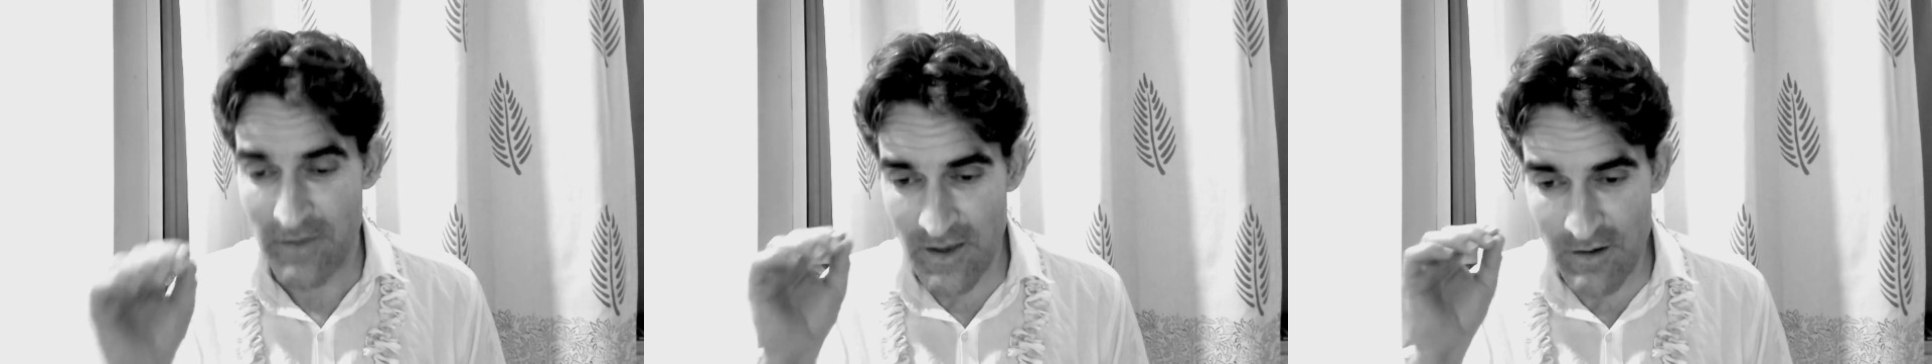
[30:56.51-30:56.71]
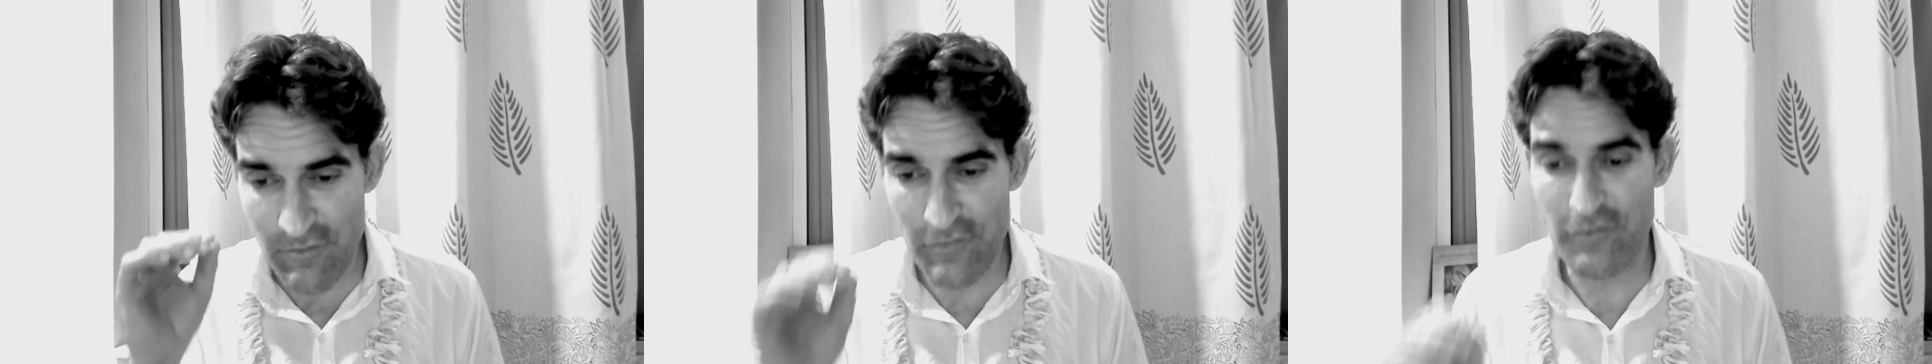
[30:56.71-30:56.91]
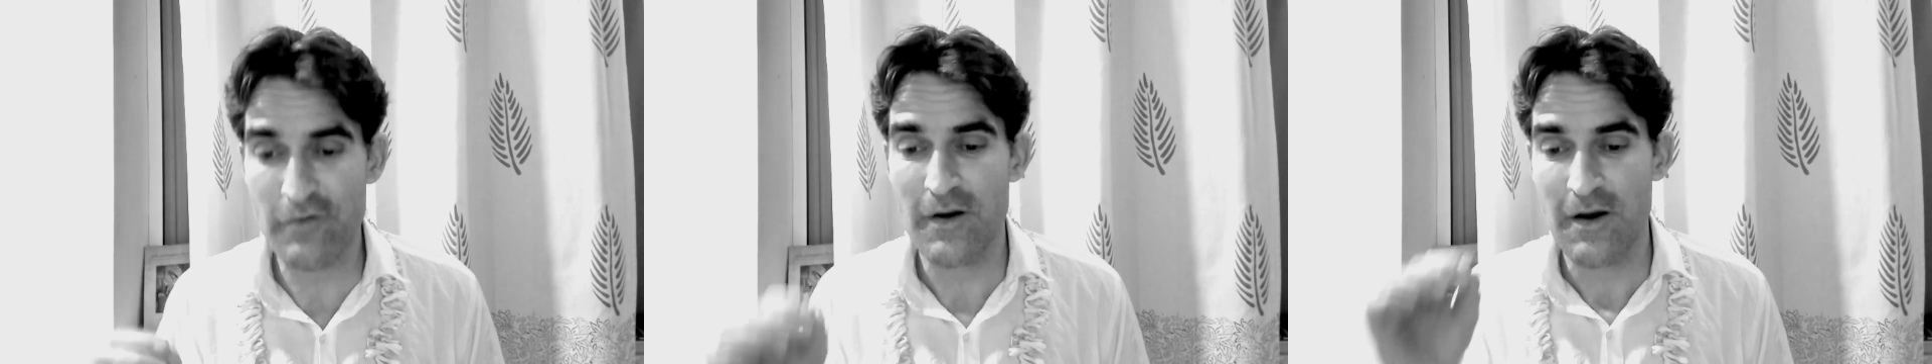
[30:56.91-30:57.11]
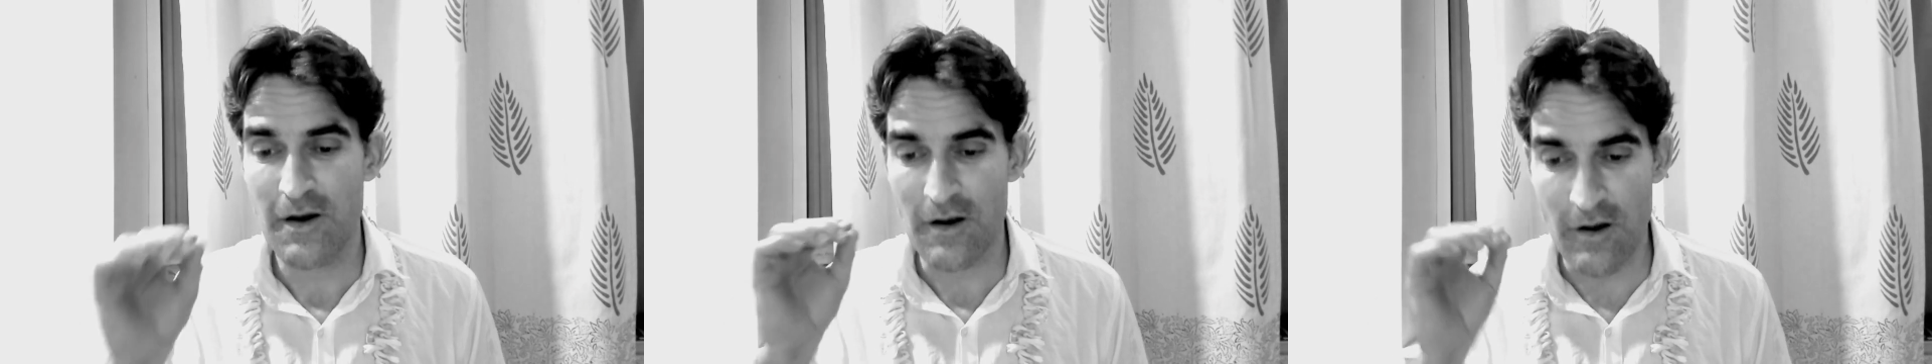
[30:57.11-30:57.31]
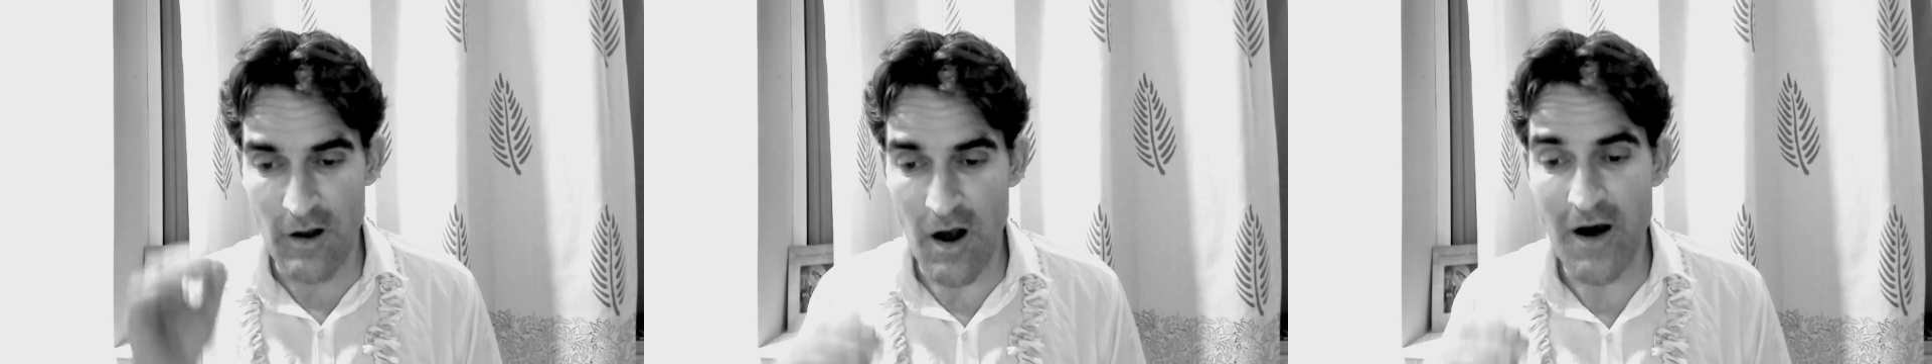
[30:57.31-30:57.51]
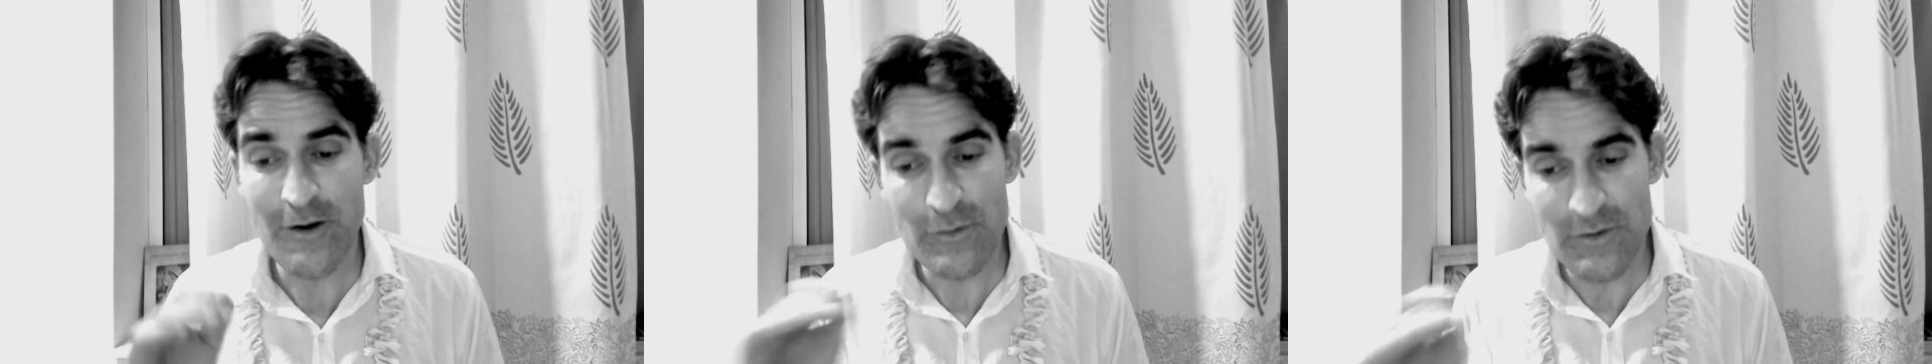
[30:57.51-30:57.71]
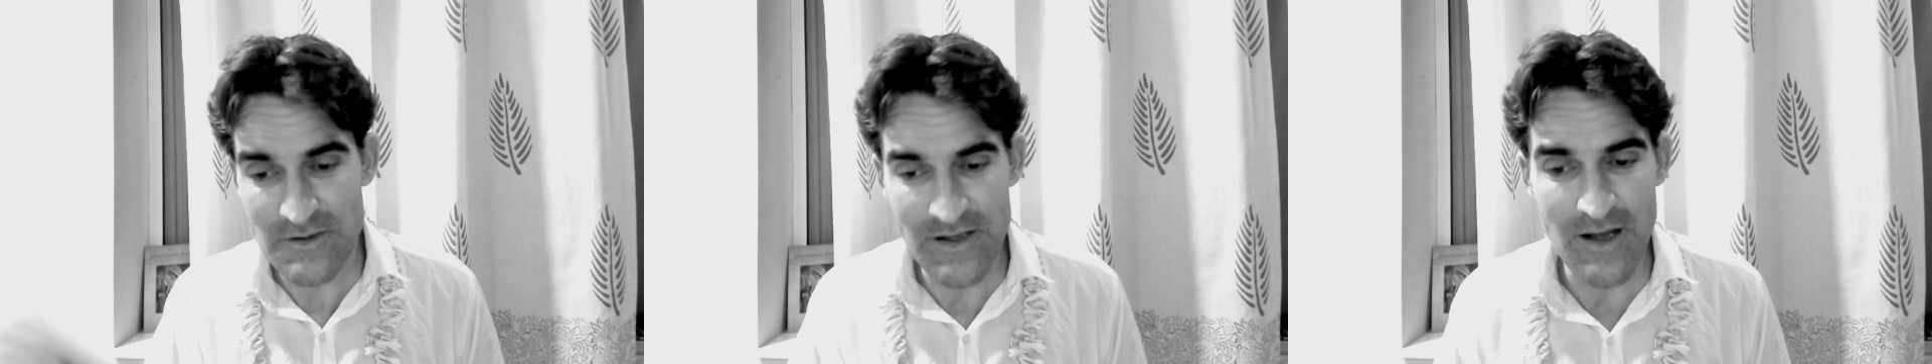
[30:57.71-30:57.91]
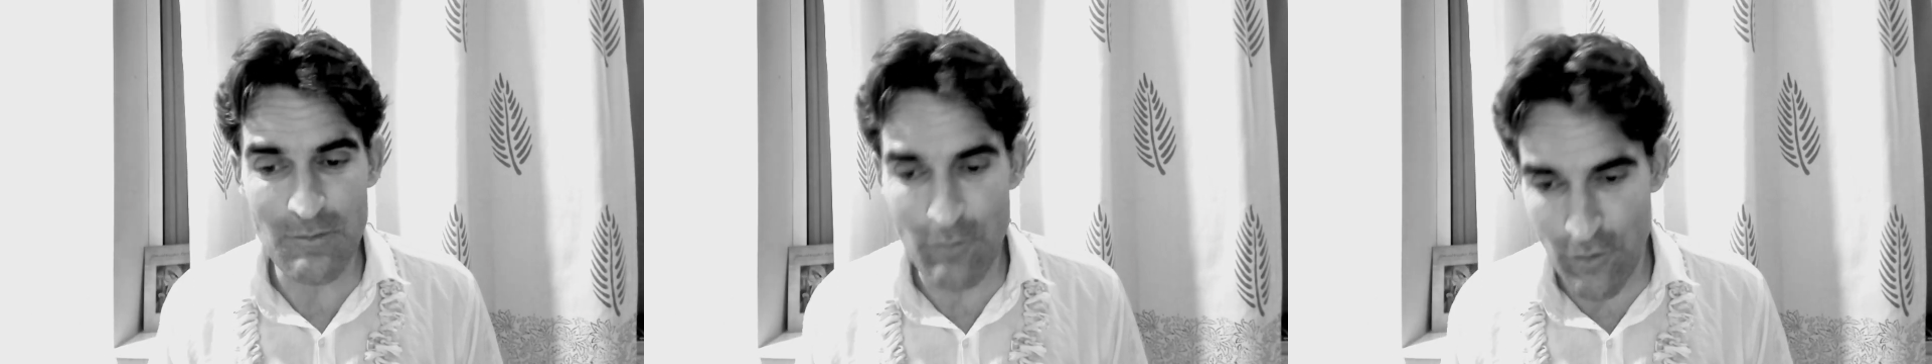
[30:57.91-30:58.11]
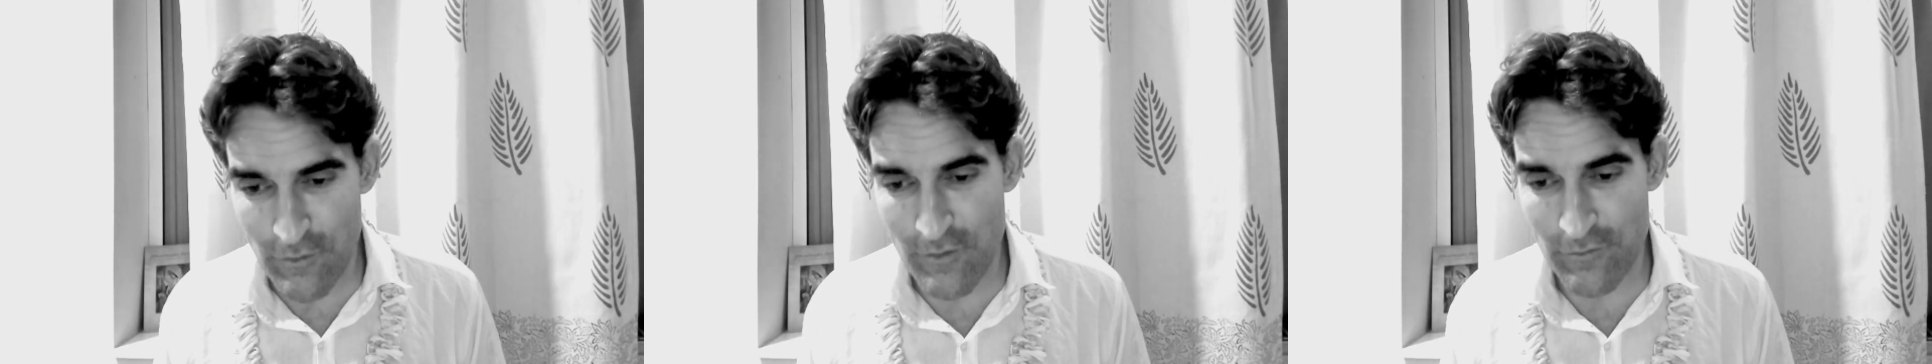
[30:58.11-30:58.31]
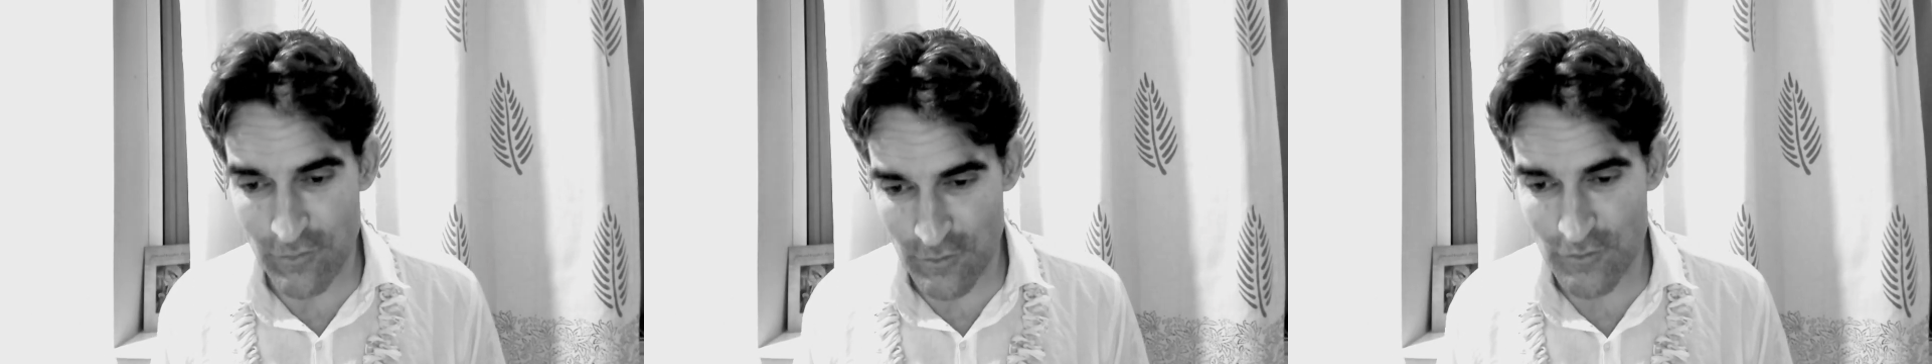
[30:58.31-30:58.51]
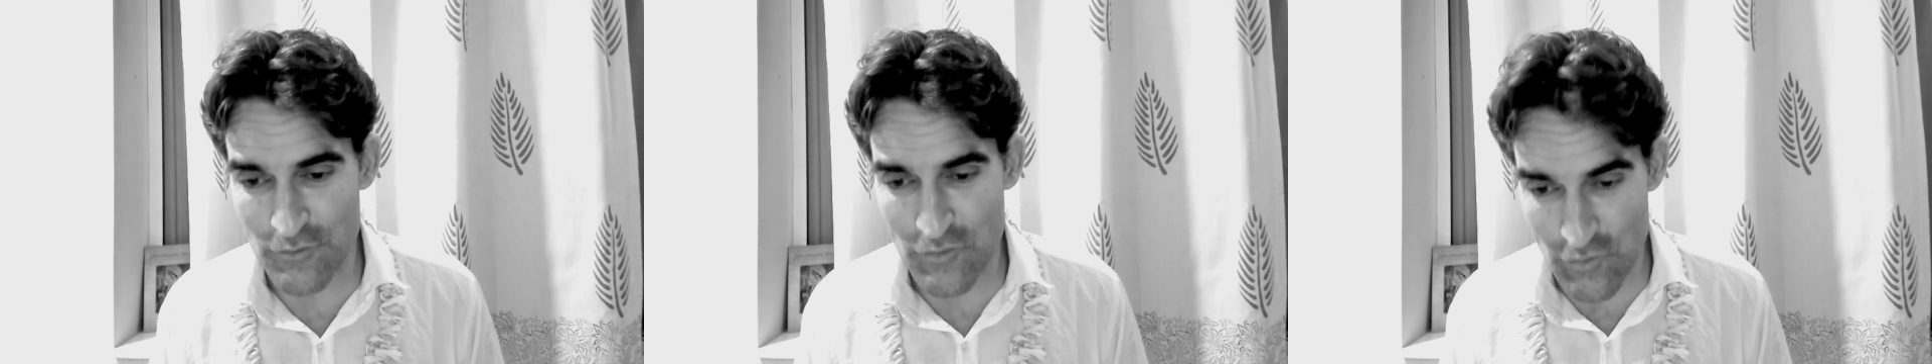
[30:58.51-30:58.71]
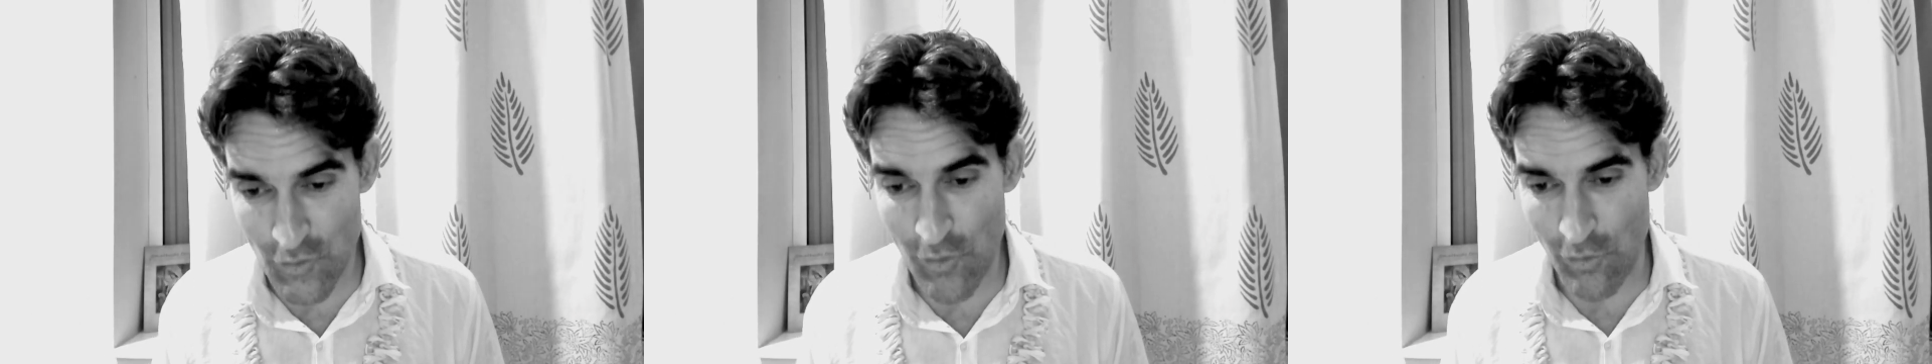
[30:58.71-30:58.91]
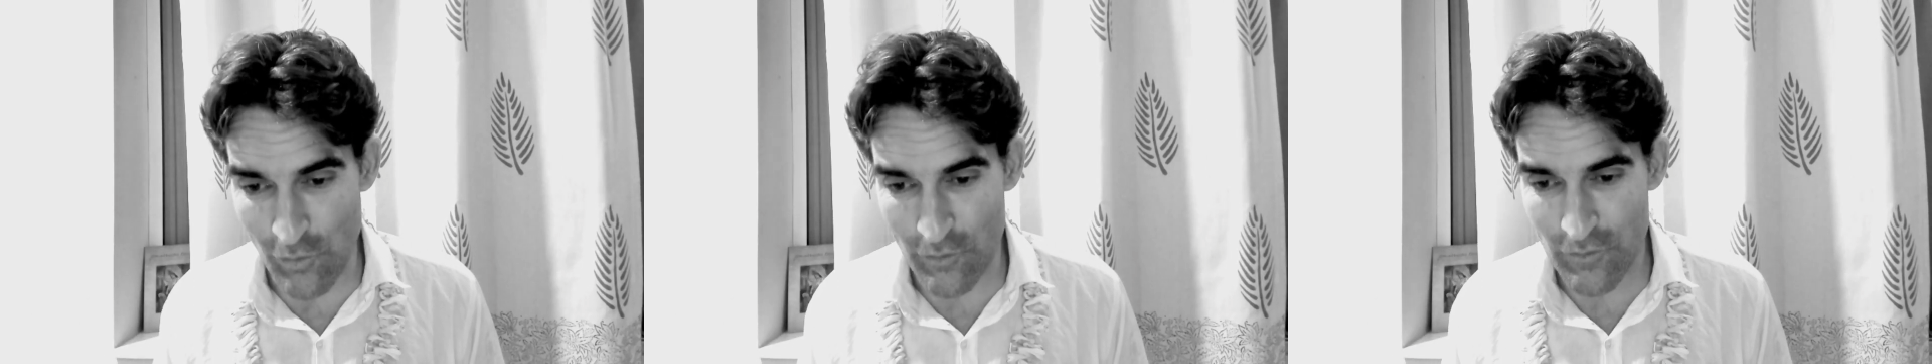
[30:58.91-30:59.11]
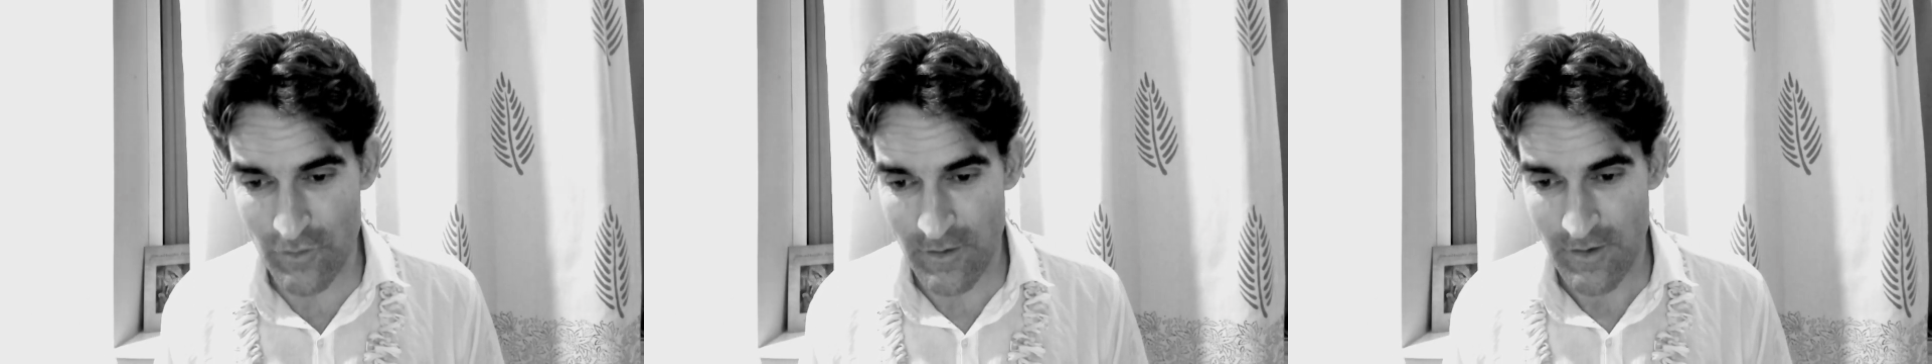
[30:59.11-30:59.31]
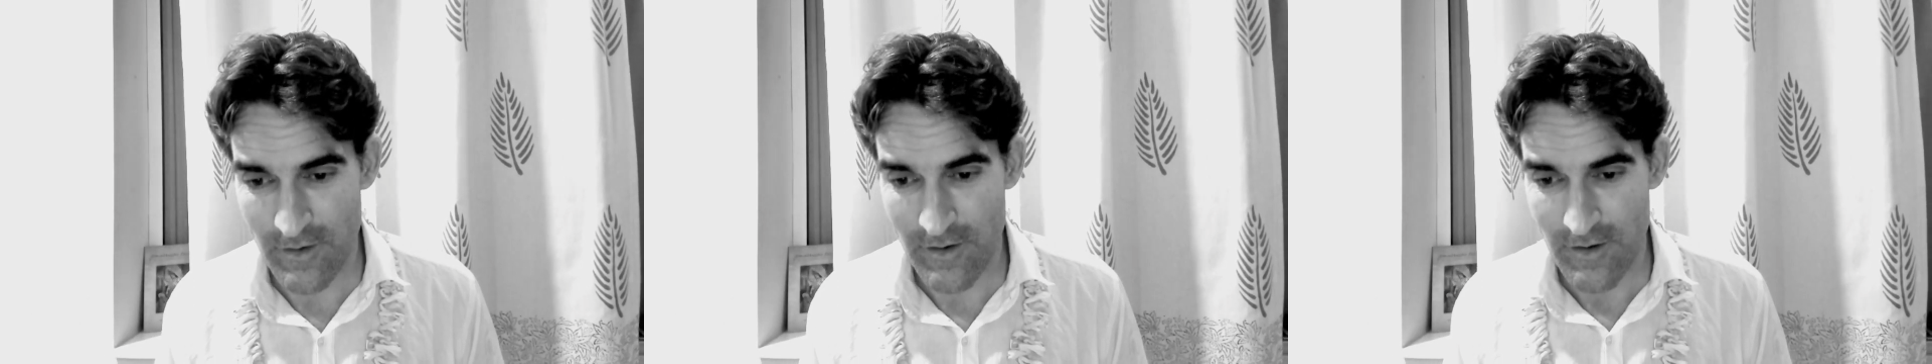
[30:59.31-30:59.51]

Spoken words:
if God was not merciful to souls